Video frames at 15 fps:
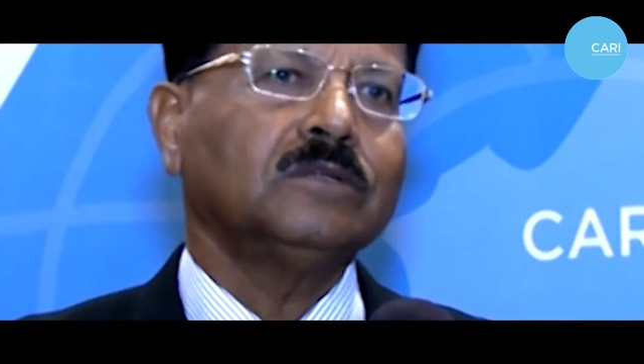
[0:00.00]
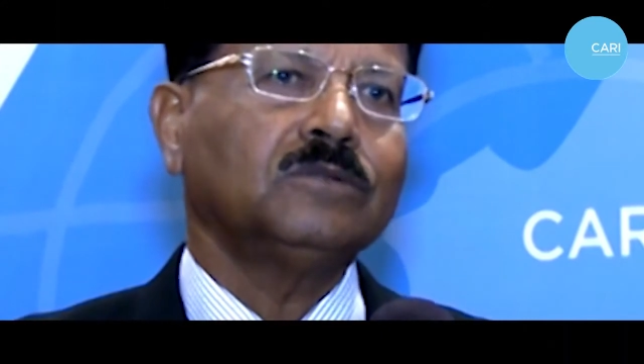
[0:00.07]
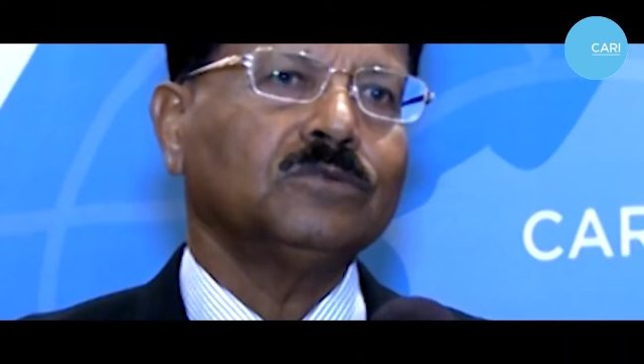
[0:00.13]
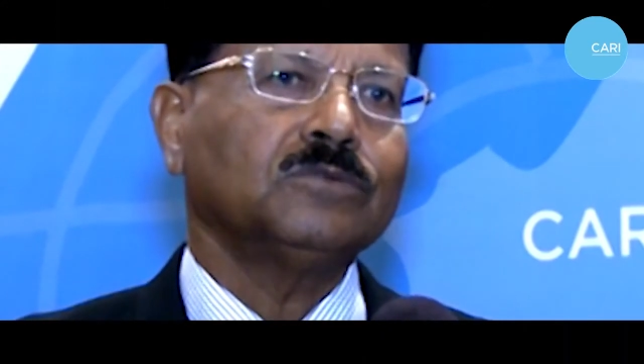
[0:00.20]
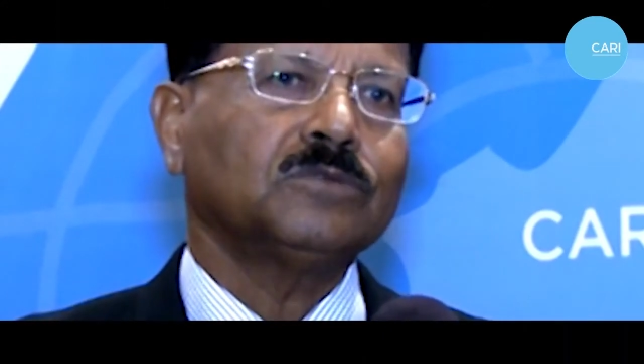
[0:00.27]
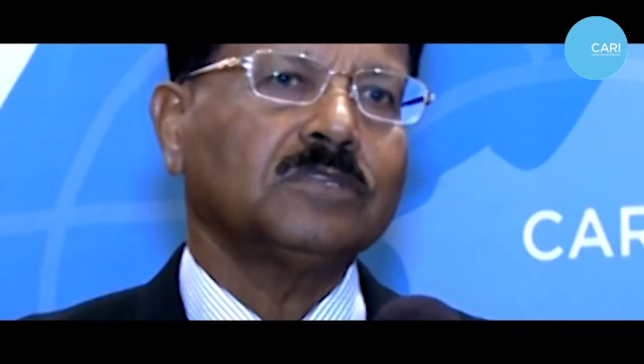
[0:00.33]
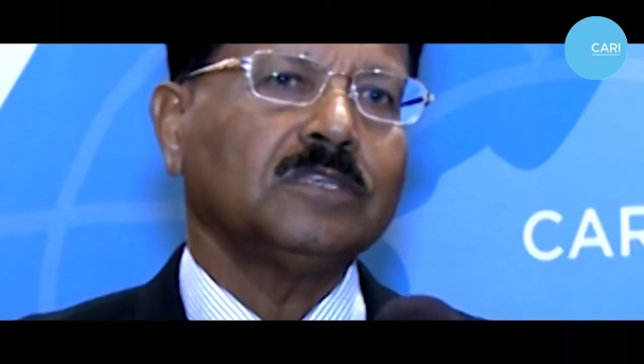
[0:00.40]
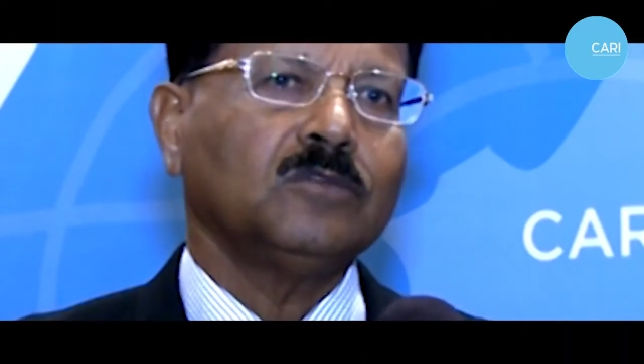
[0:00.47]

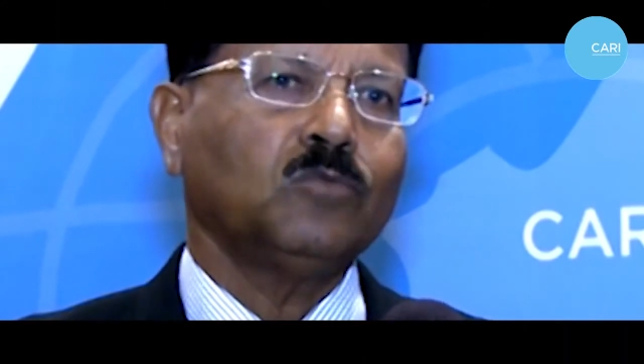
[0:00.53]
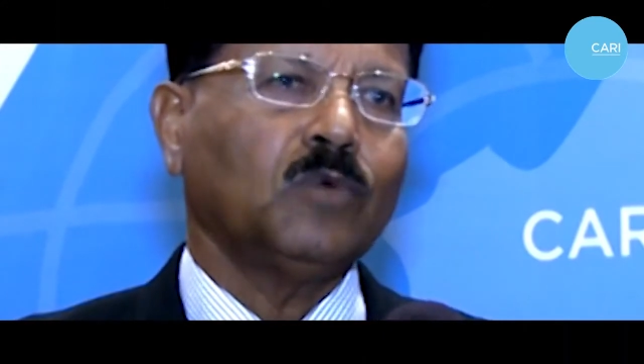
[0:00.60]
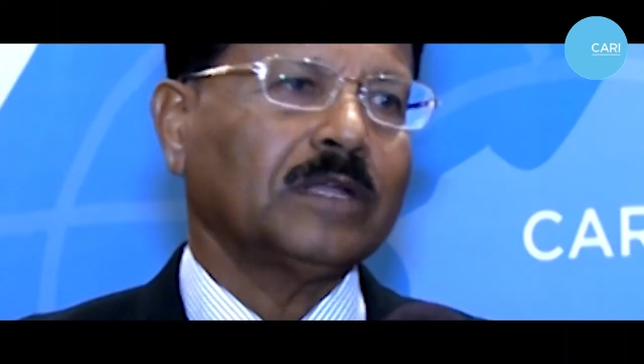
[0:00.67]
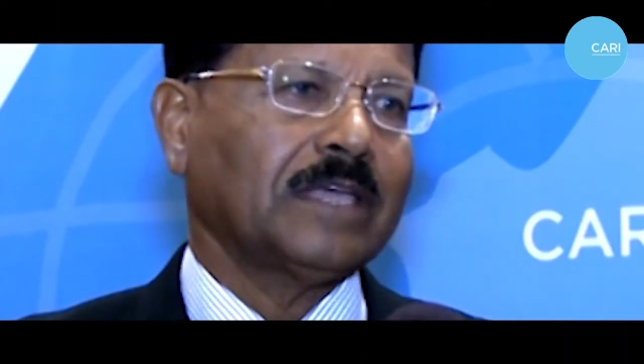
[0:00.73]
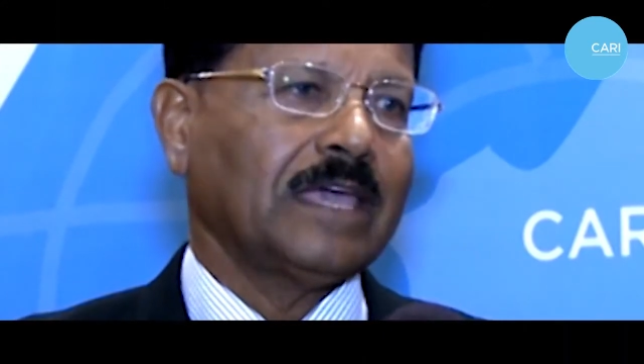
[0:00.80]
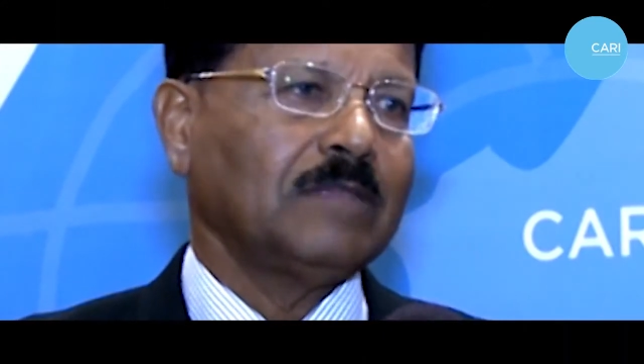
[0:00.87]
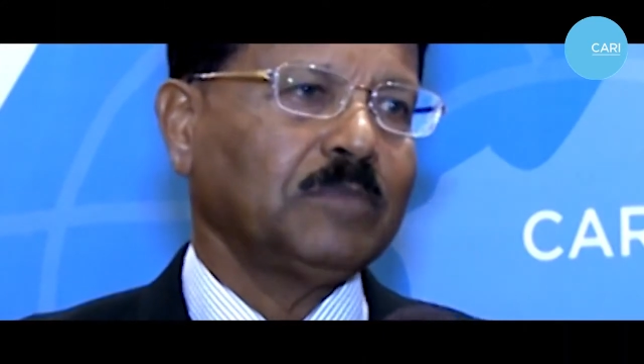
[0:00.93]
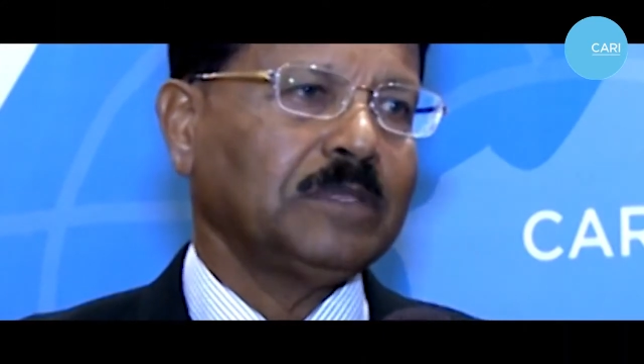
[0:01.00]
to see what
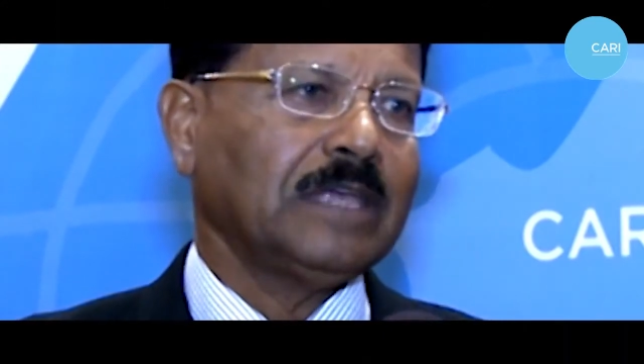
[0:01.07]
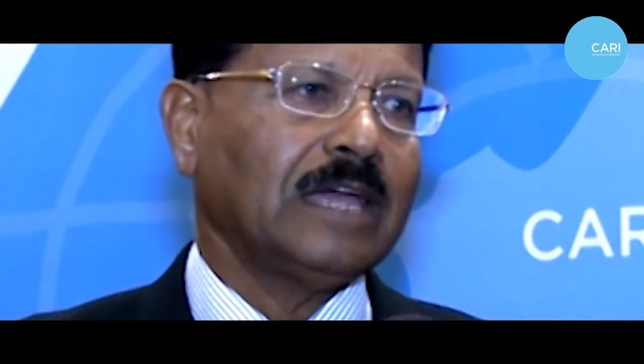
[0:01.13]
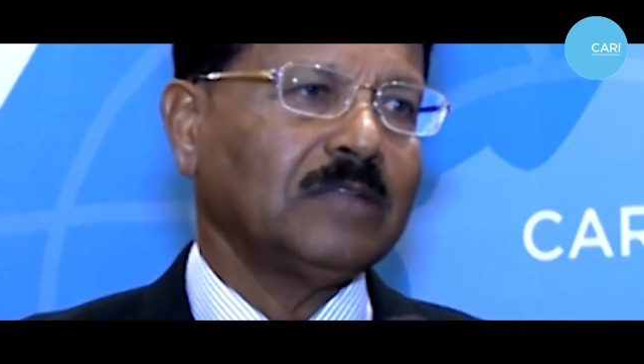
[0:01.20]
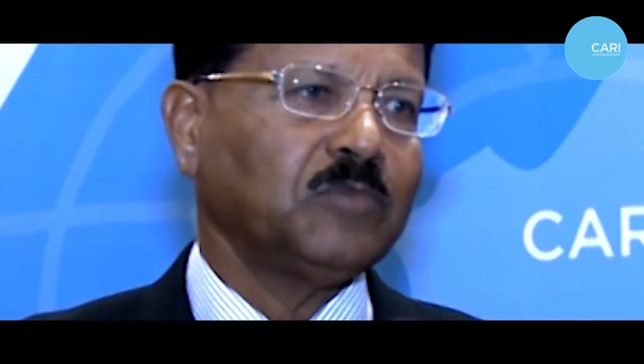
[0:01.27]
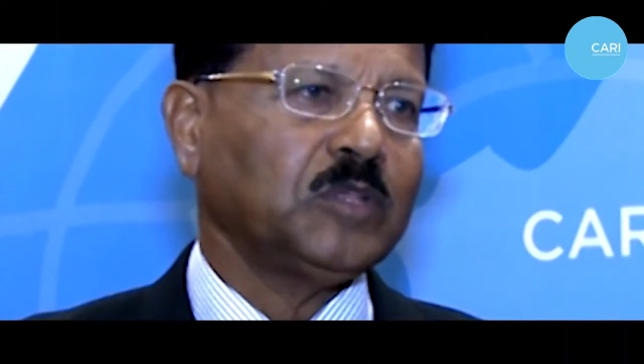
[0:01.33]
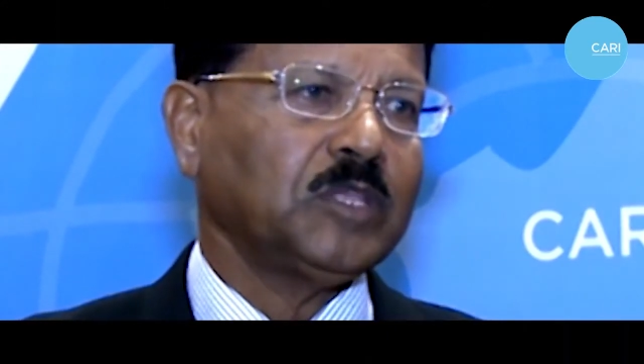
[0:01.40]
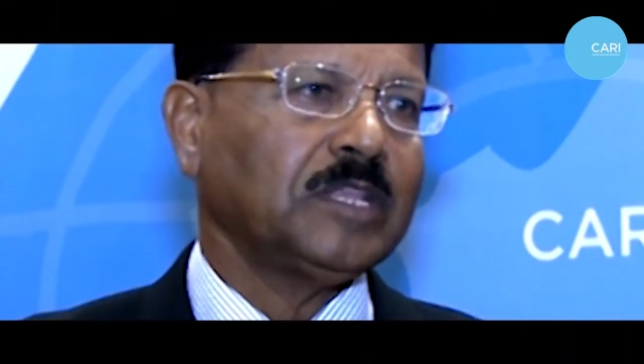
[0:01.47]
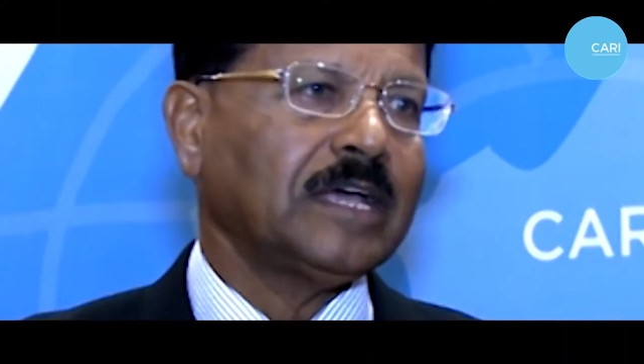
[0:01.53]
can be done
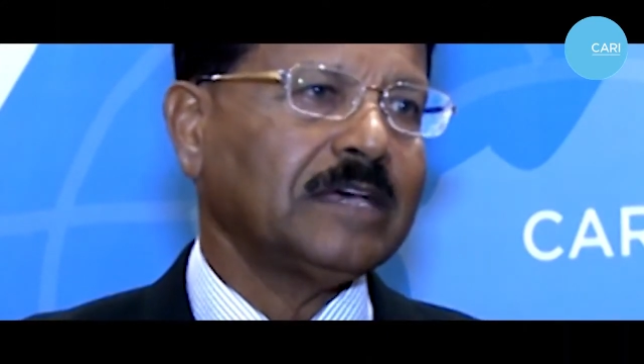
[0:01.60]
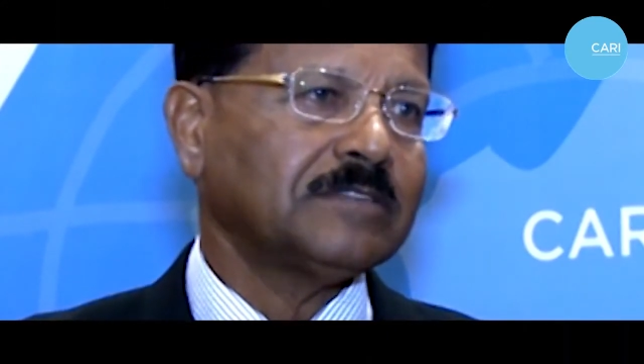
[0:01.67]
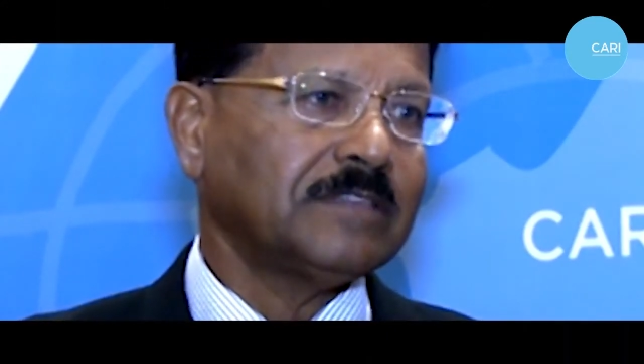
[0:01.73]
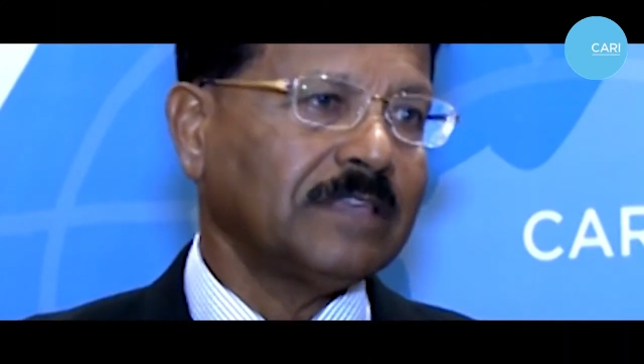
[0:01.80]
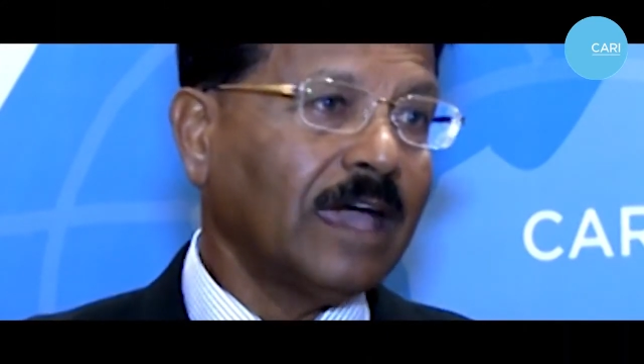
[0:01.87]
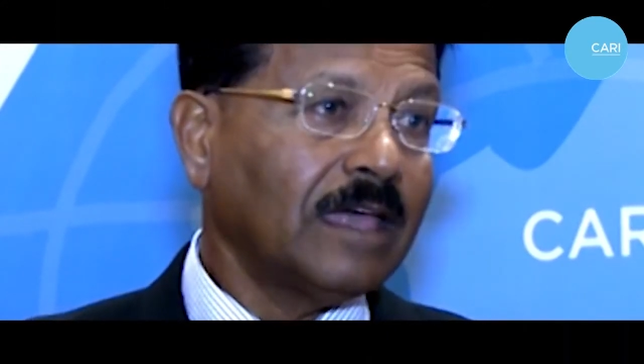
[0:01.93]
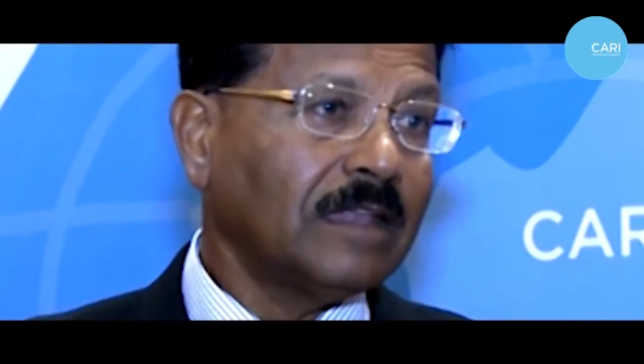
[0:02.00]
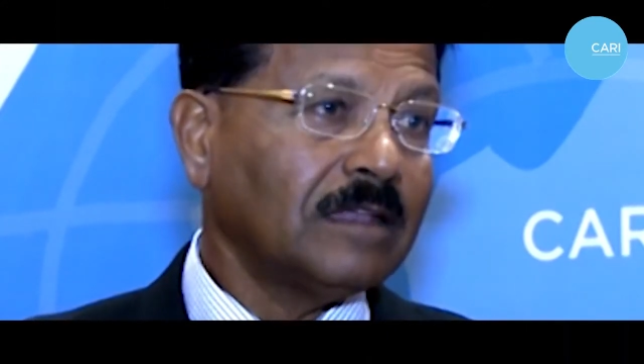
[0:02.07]
within
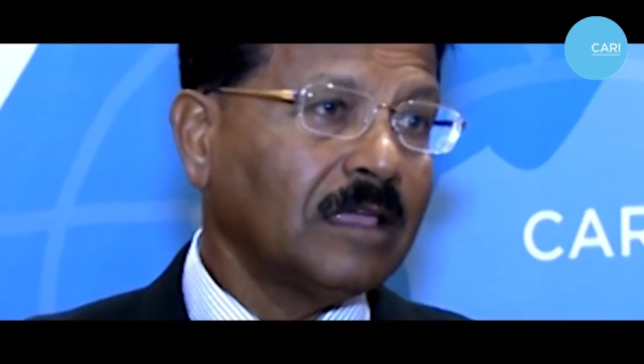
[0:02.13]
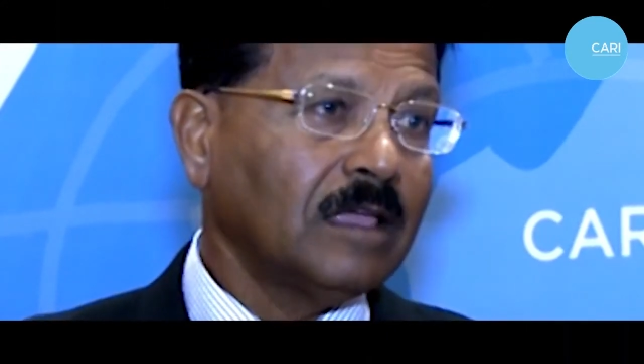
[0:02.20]
ASEAN.